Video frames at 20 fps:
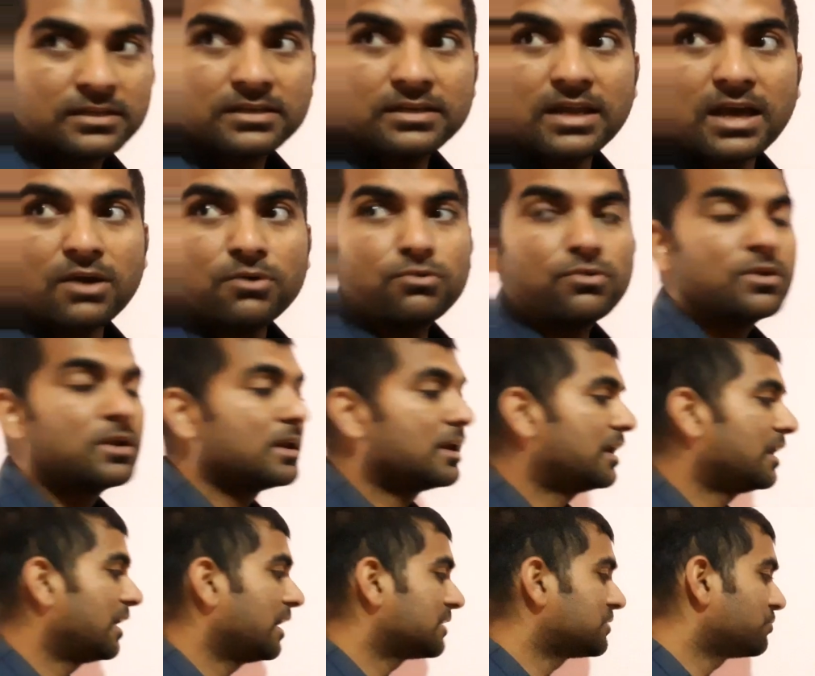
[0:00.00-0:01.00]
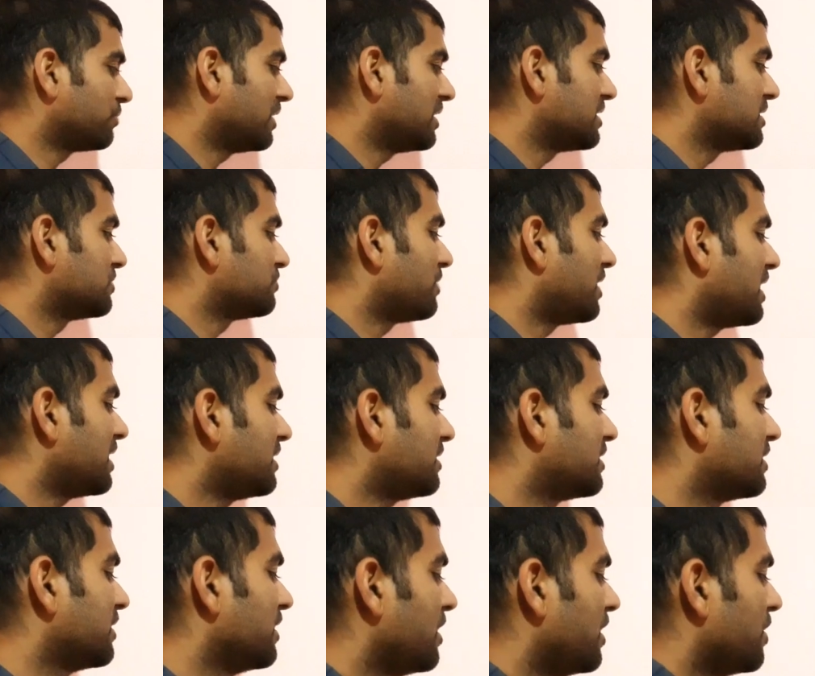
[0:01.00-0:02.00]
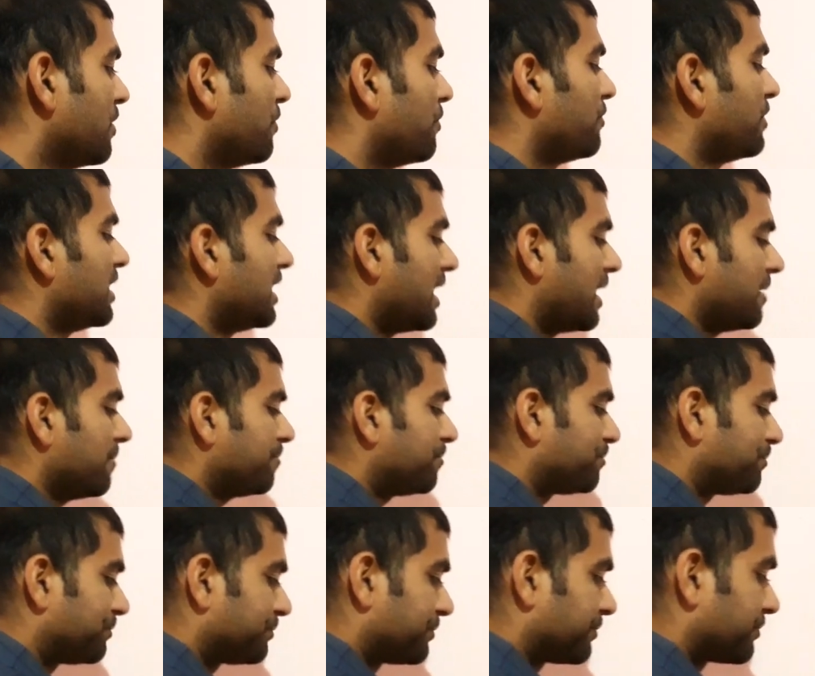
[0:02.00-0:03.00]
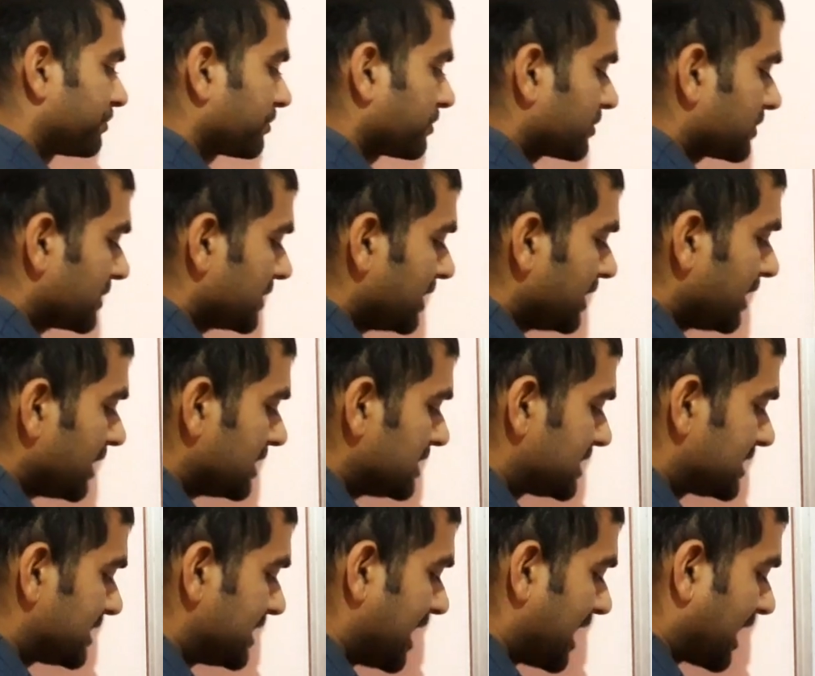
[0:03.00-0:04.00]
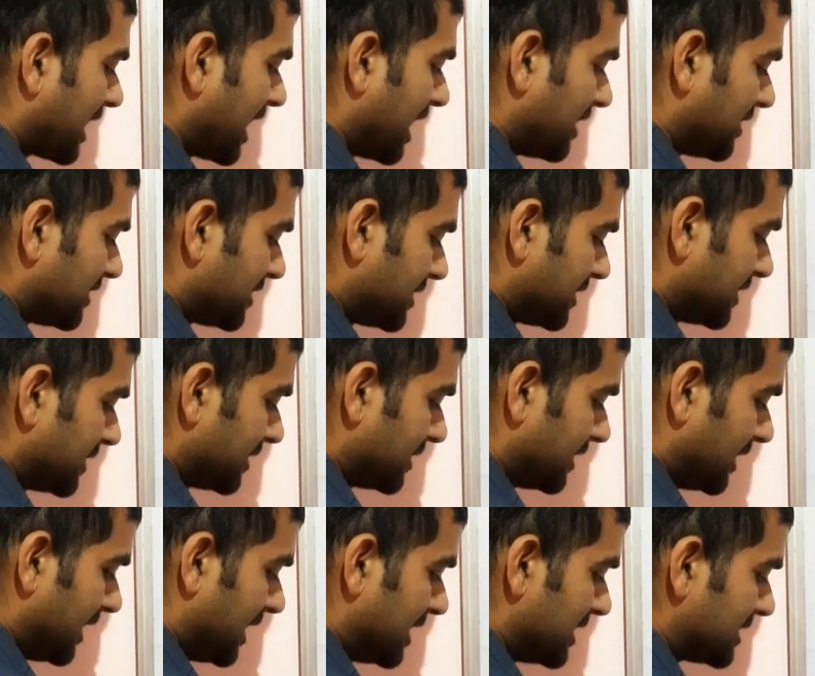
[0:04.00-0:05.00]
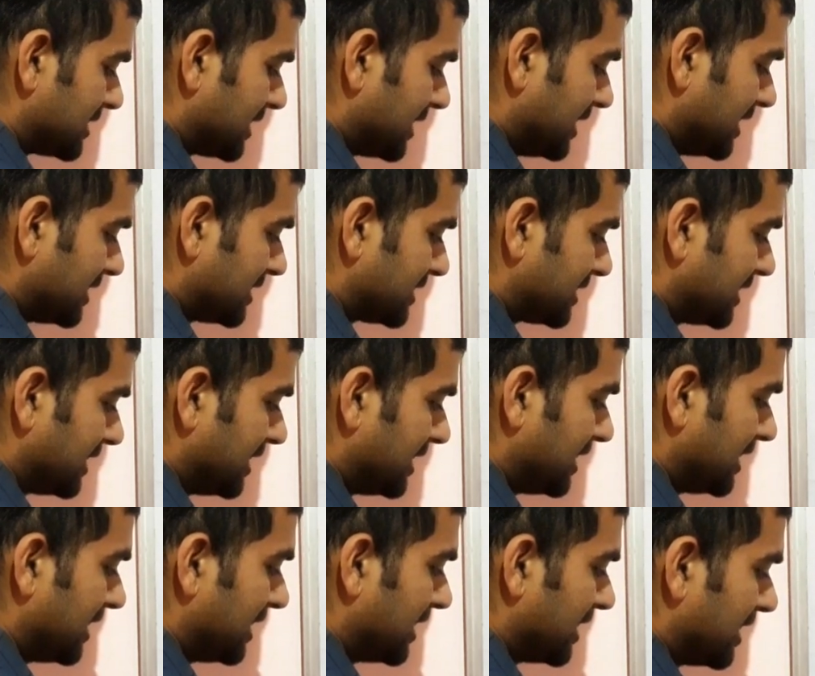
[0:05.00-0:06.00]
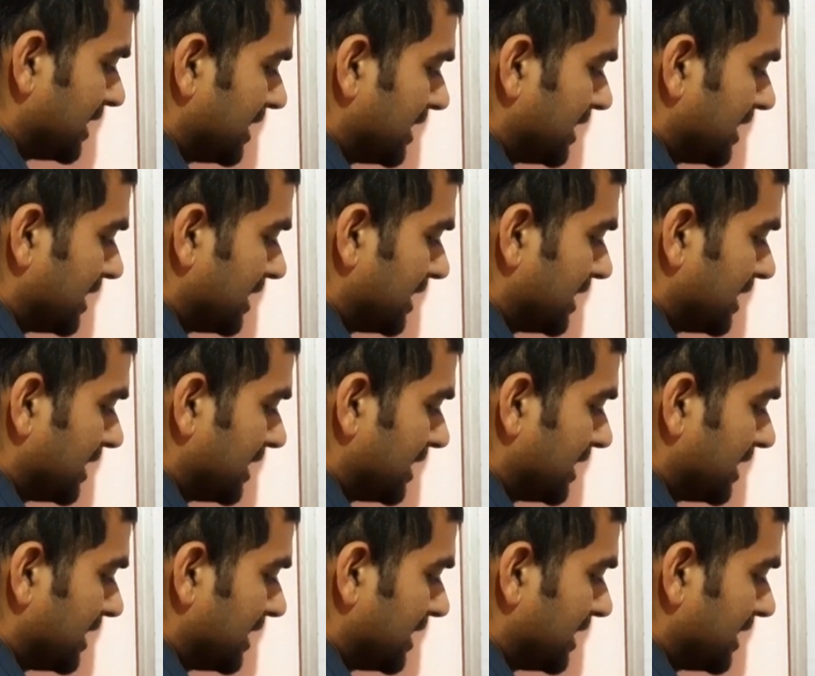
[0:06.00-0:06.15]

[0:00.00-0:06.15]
Now next one is what? We have secant. S-E-C-A-N-T.